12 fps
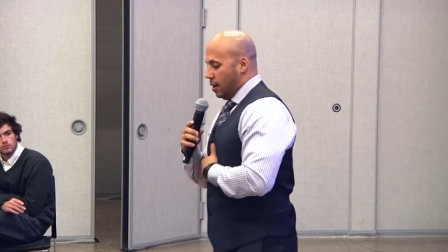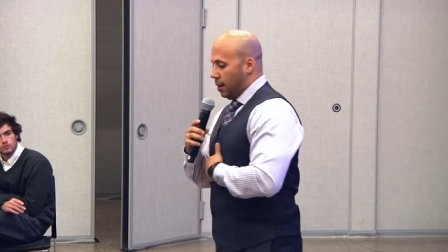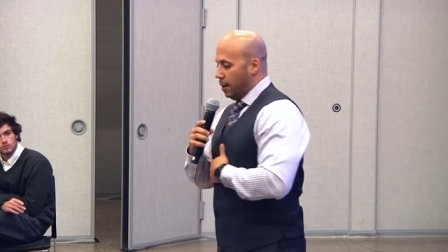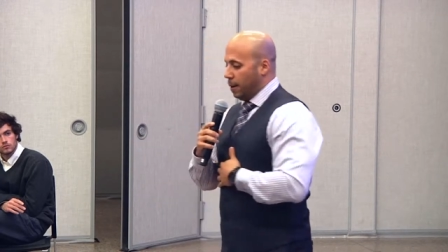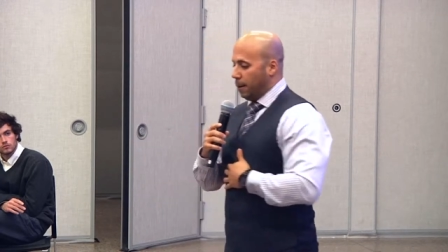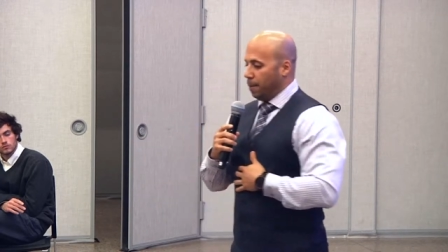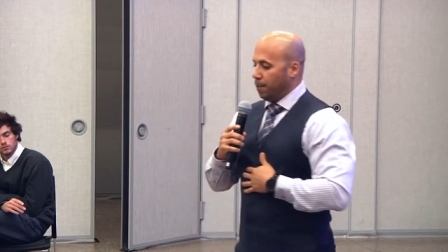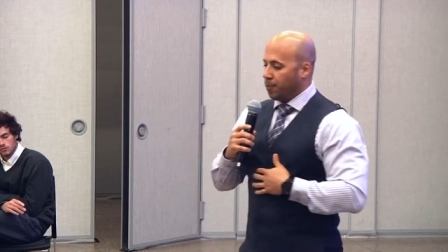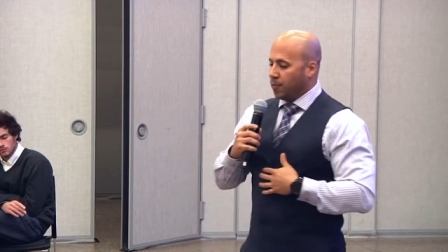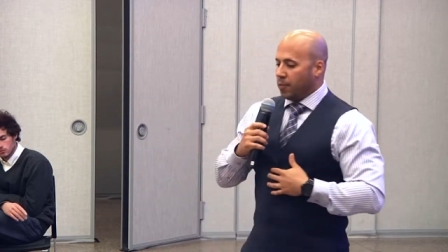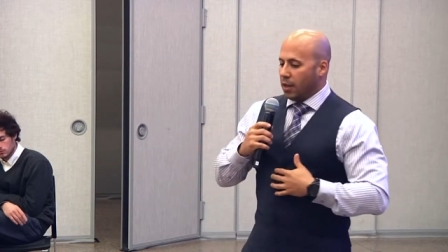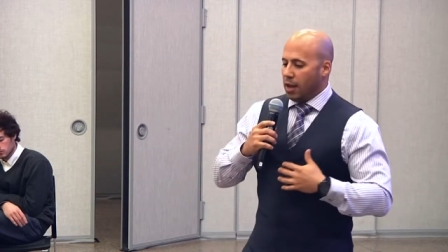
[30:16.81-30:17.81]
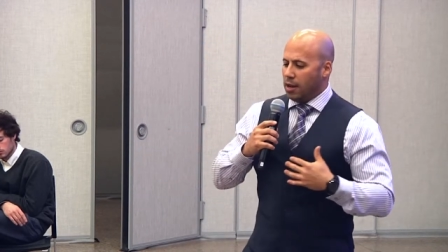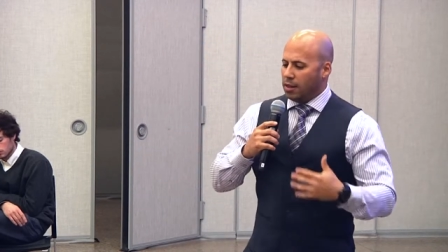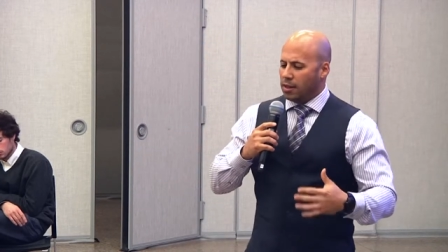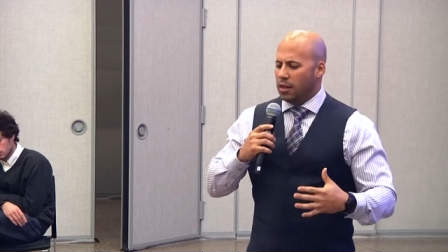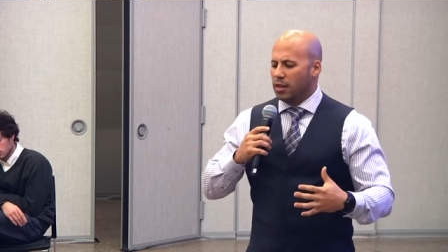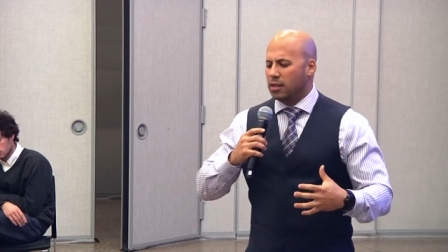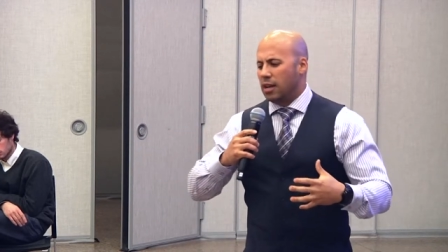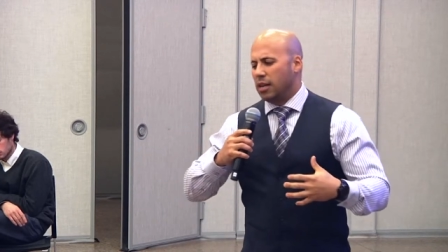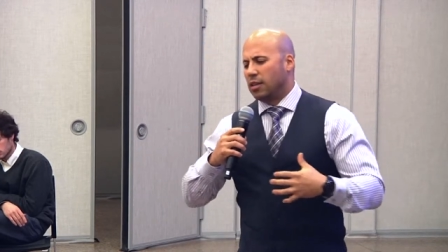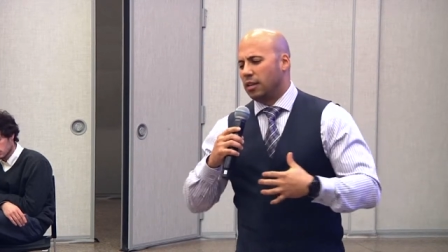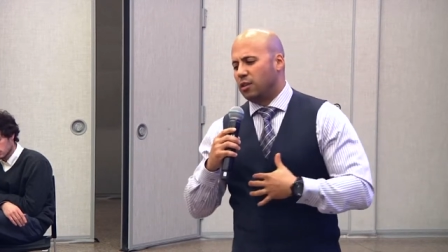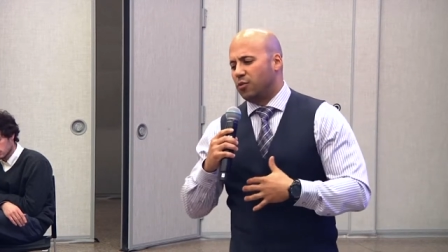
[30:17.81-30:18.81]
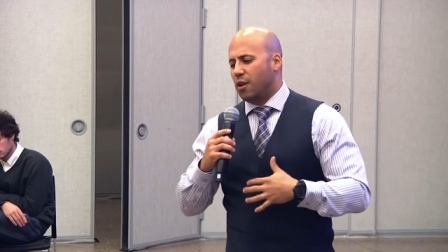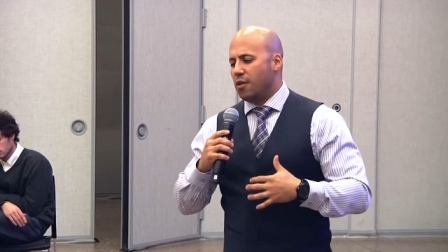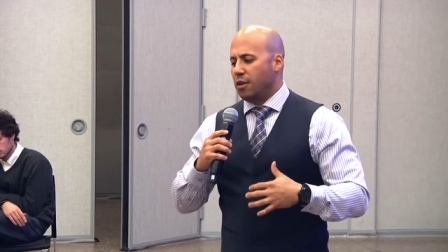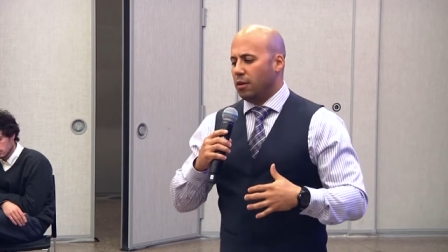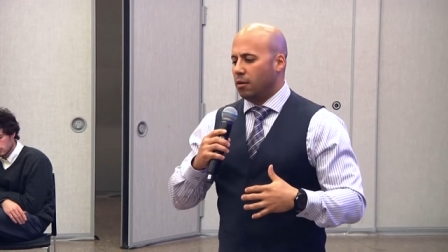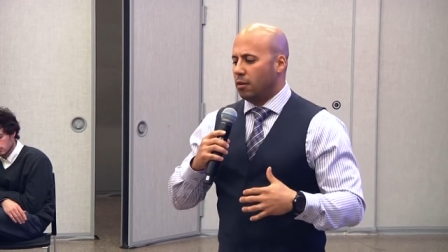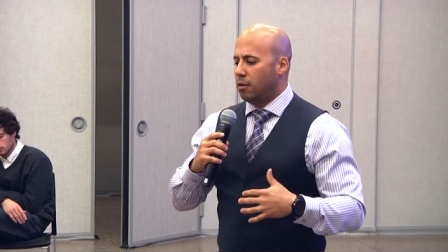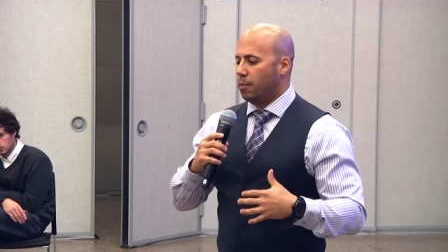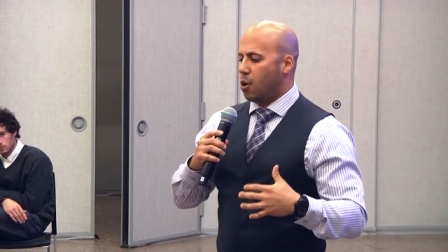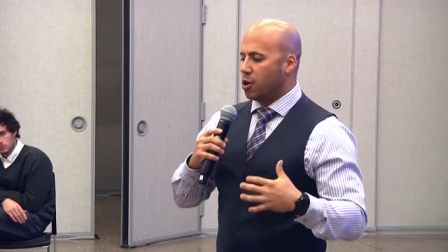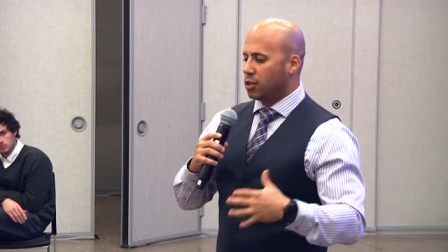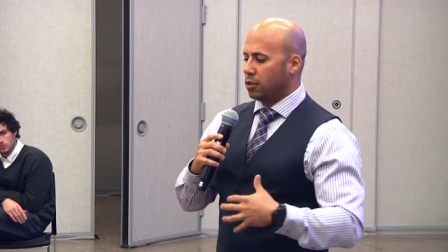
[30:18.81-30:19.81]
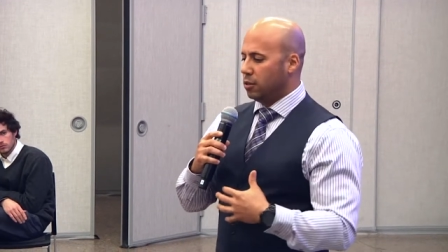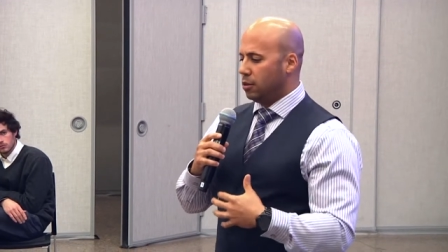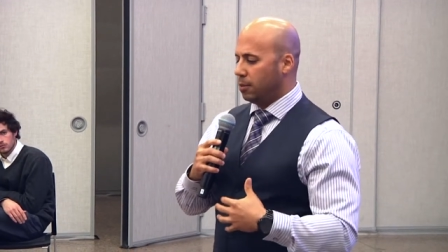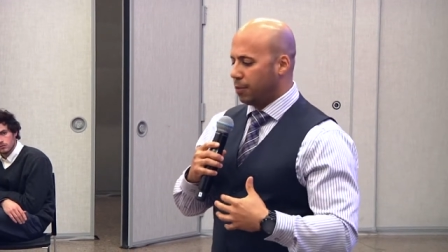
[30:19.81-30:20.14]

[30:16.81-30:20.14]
Um, and the thing is that I take this very personally